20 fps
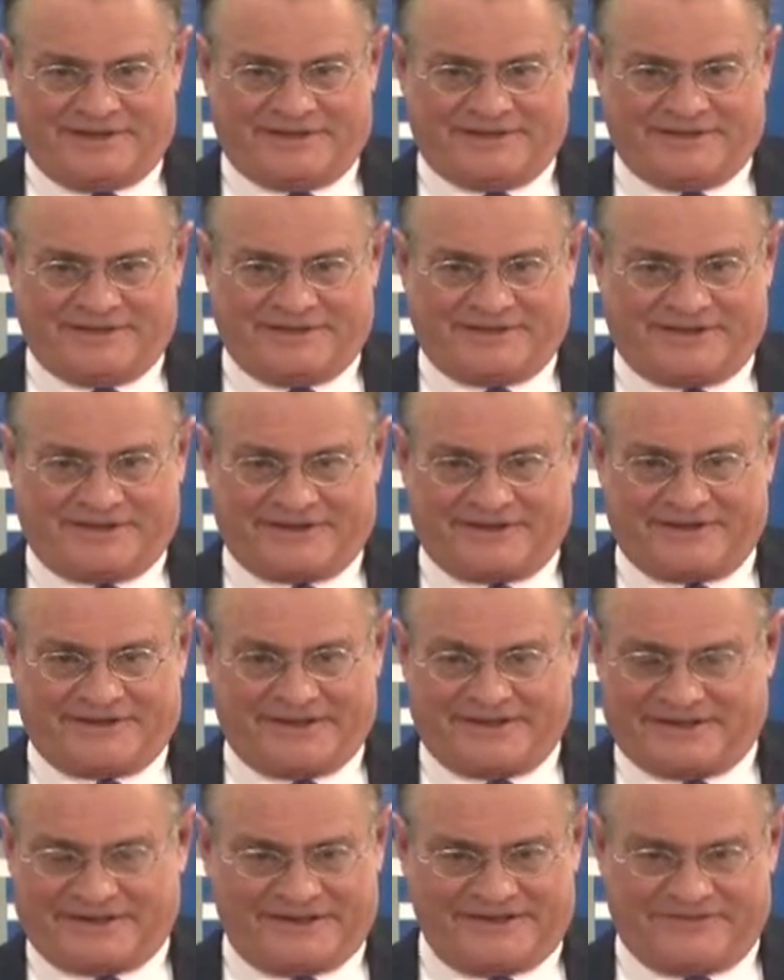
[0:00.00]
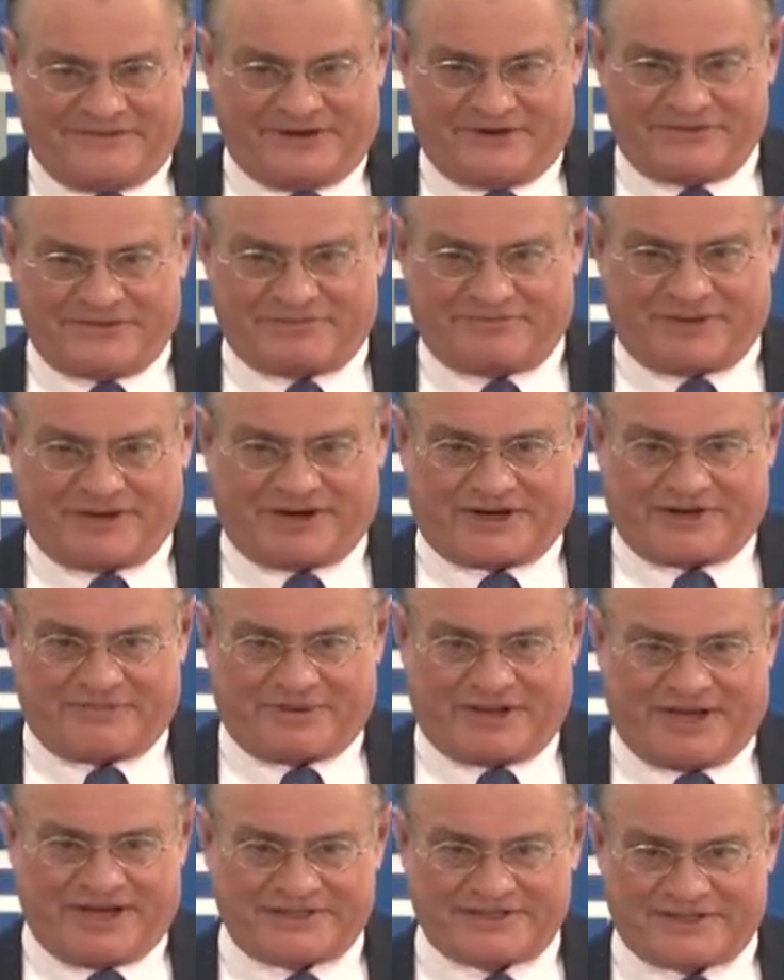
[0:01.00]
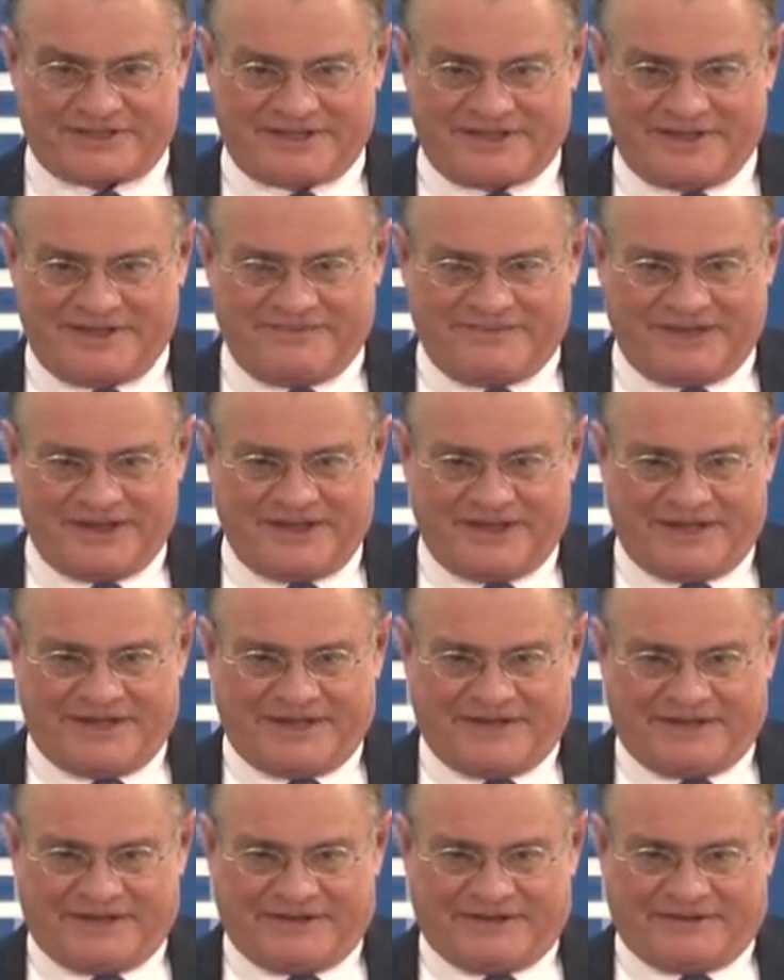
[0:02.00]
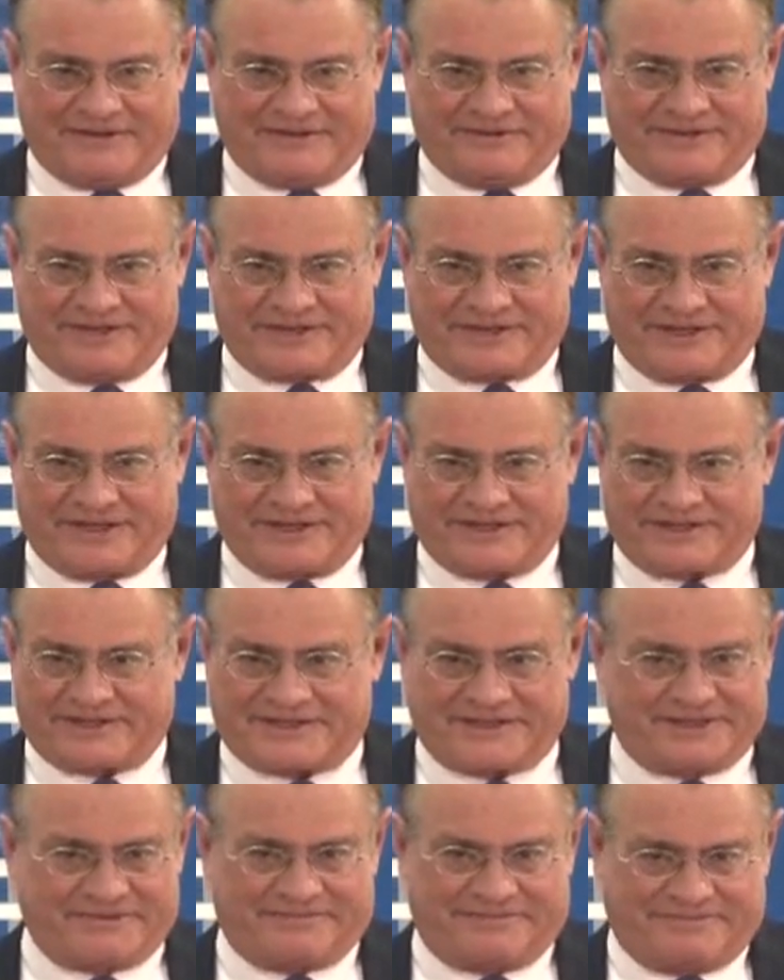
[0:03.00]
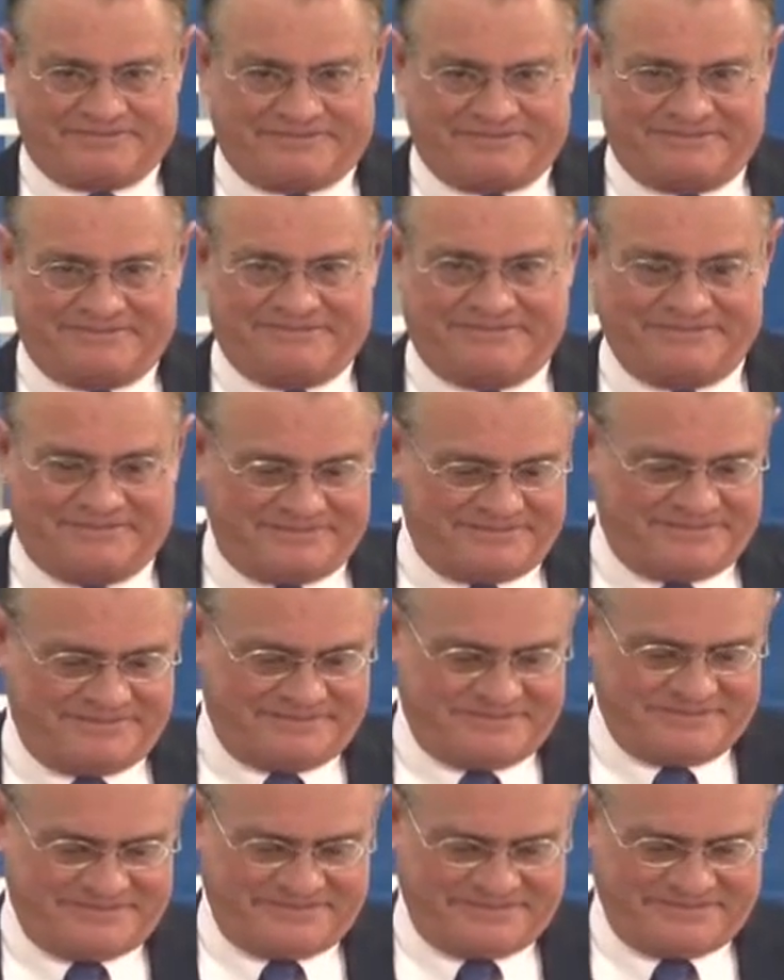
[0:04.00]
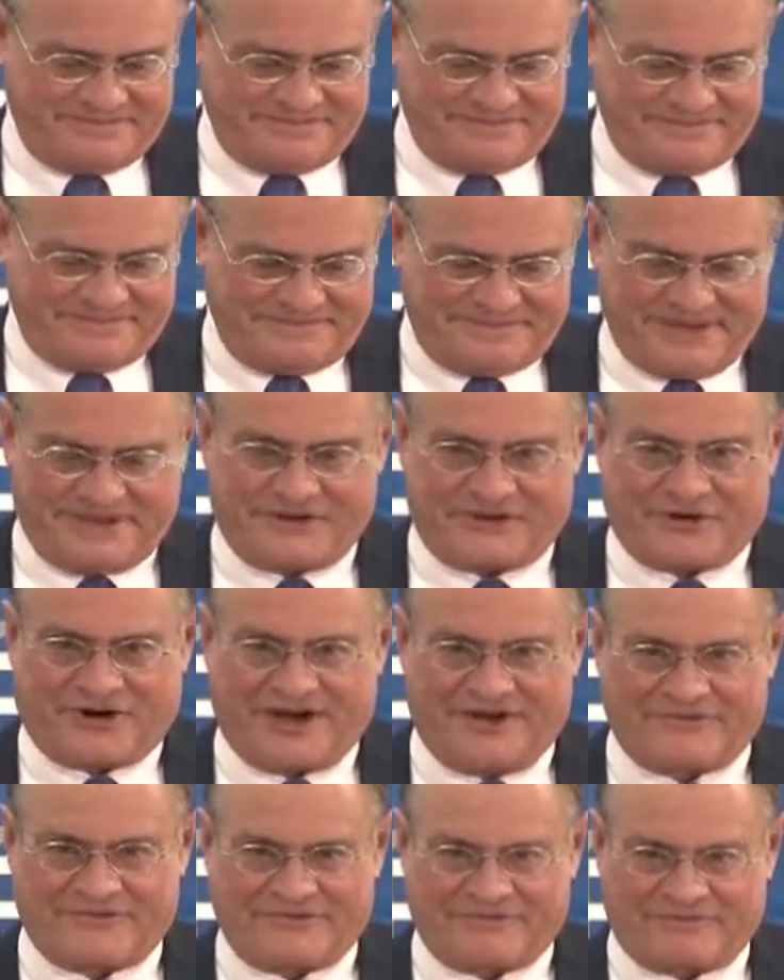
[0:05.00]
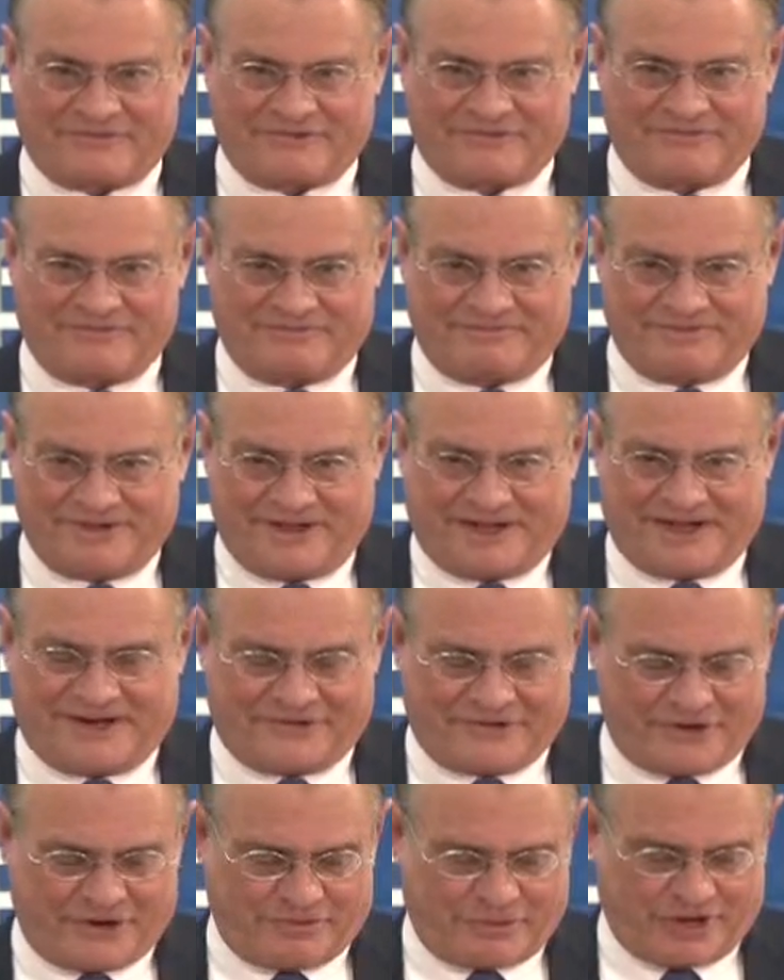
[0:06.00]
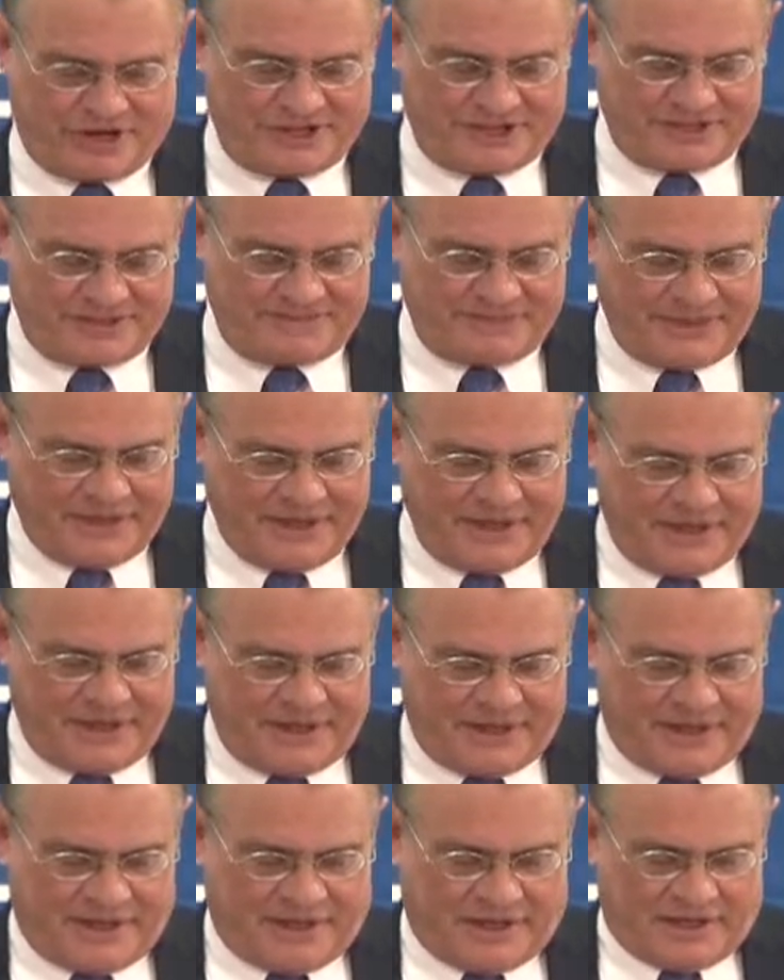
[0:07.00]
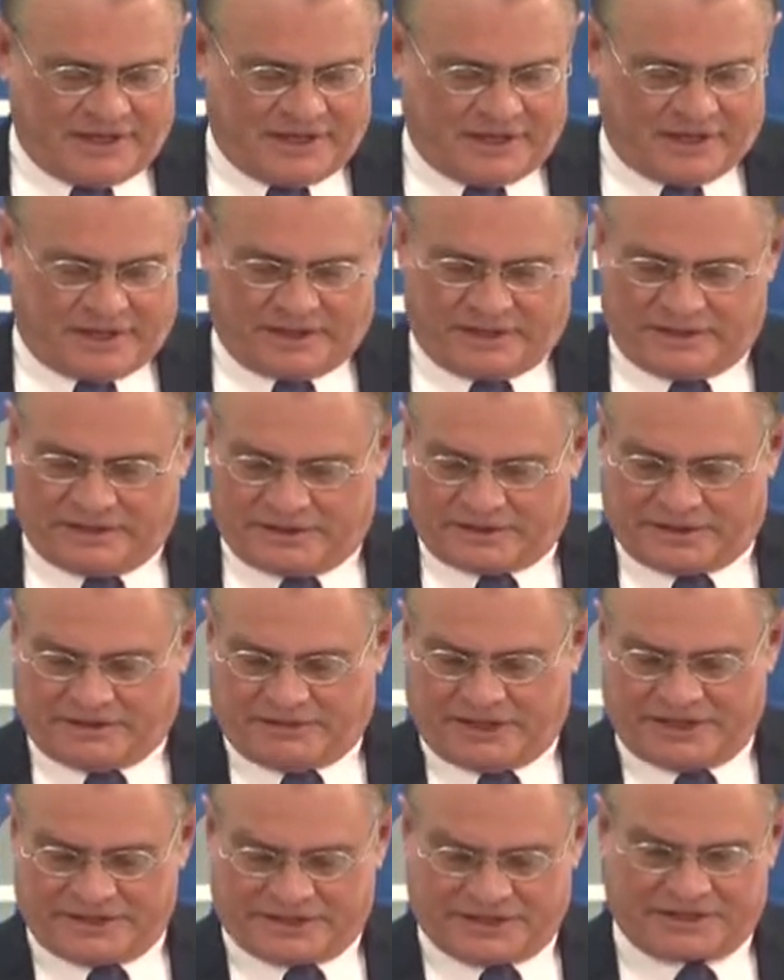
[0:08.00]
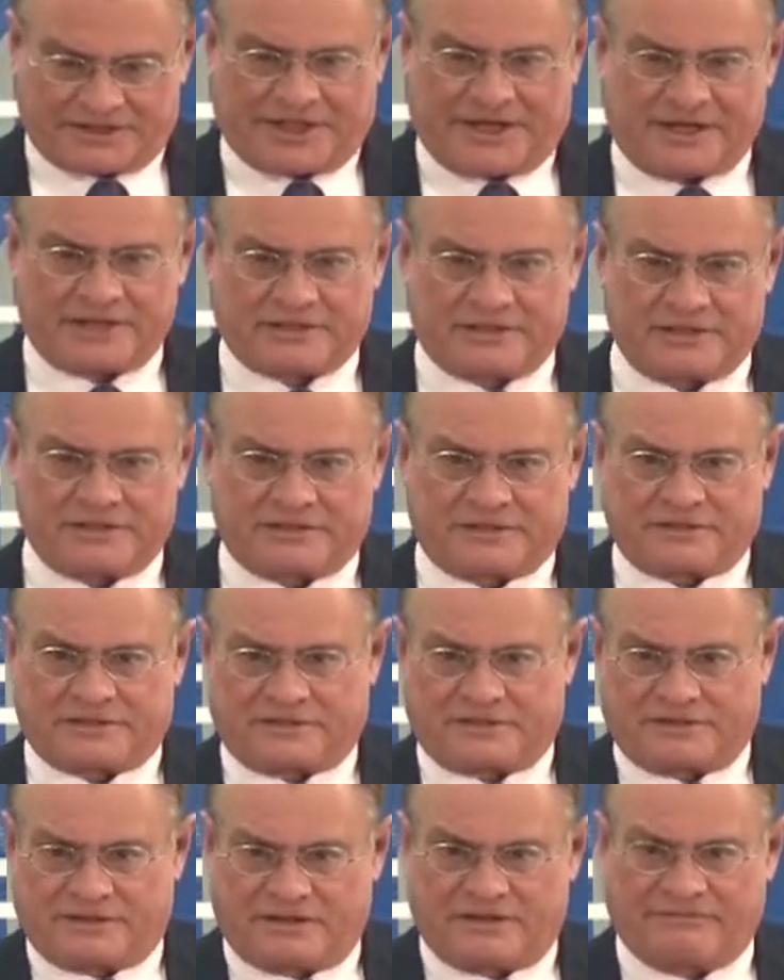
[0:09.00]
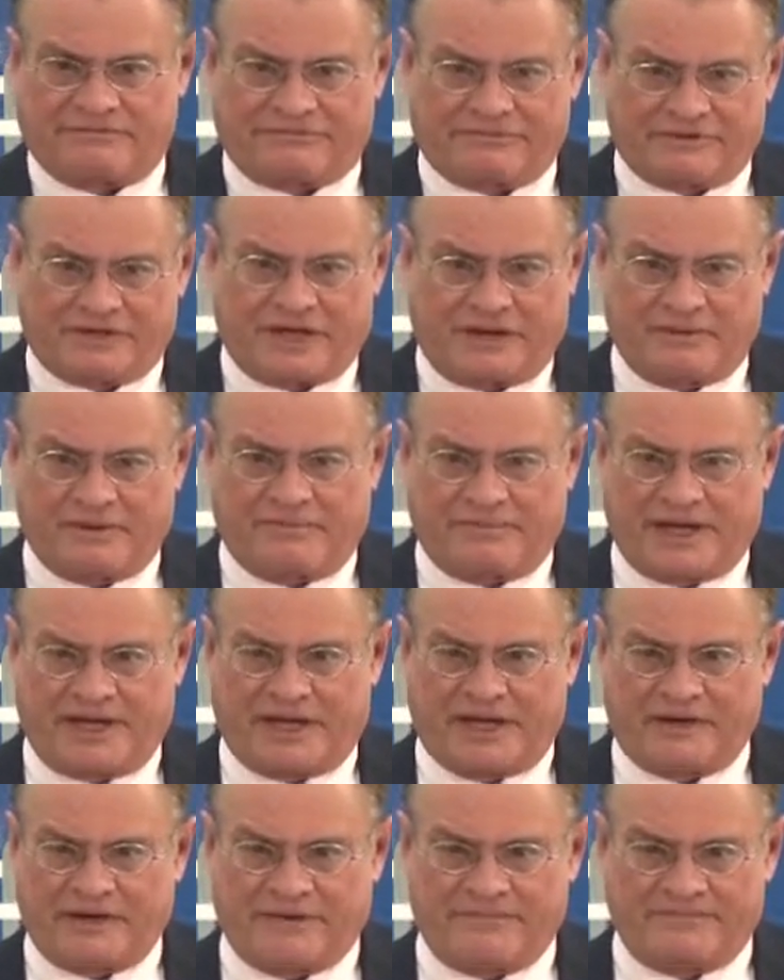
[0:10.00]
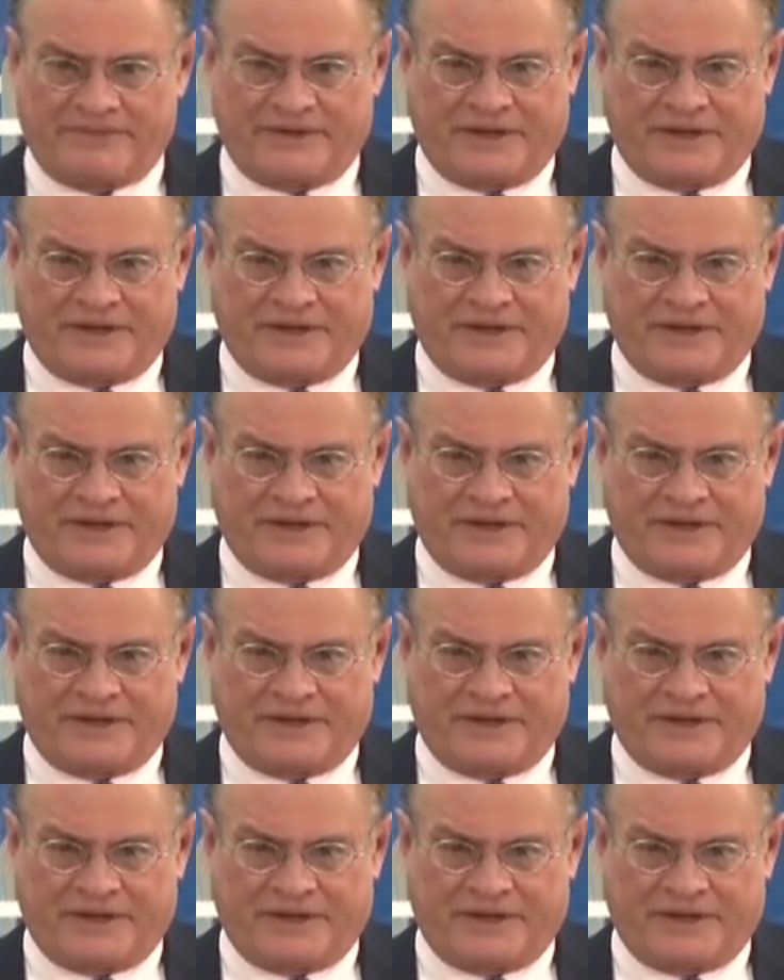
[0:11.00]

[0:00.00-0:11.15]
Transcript: to there and leave no spare capacity, which tends to be a driver for higher oil prices. So as the sanctions have come about,